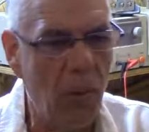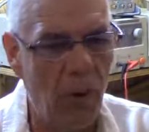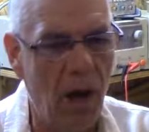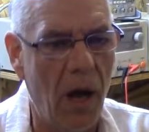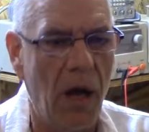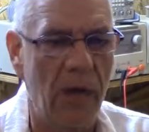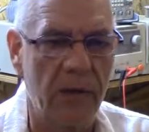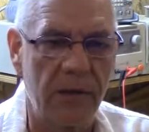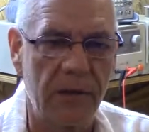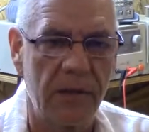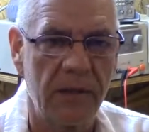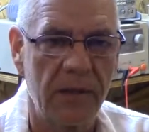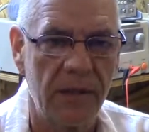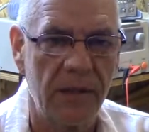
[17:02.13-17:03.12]
box,
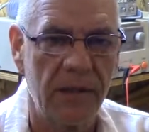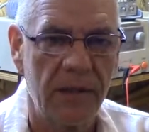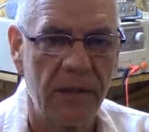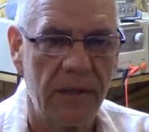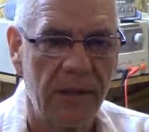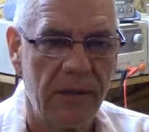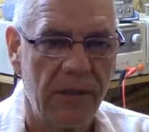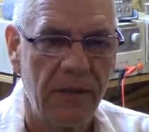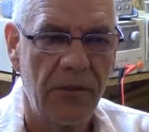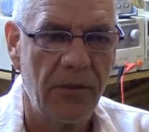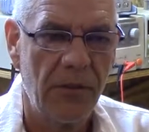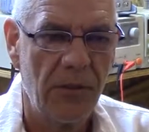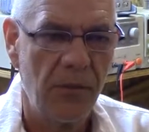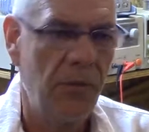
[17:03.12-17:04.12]

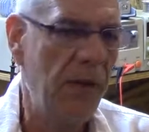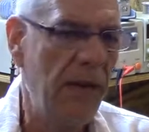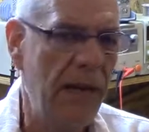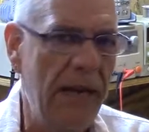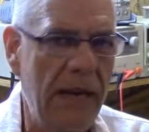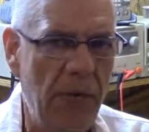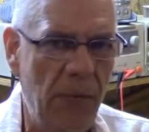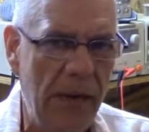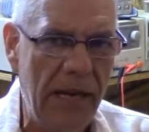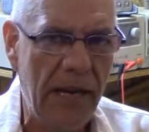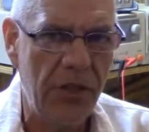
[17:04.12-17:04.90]
what did he really